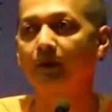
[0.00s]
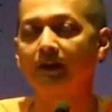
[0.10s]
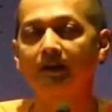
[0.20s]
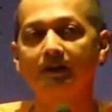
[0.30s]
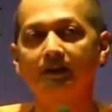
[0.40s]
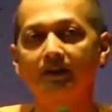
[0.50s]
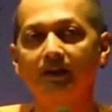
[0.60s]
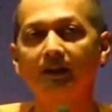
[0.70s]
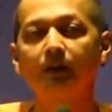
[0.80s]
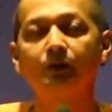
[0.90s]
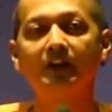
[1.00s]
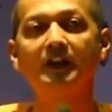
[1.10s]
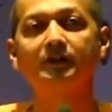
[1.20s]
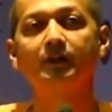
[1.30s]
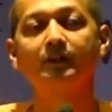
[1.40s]
plural. Q
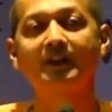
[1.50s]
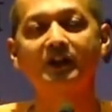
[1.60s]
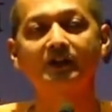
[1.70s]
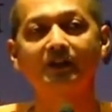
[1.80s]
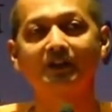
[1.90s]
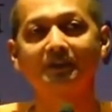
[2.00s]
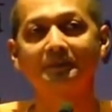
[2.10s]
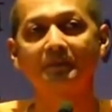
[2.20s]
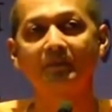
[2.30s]
stands for questions.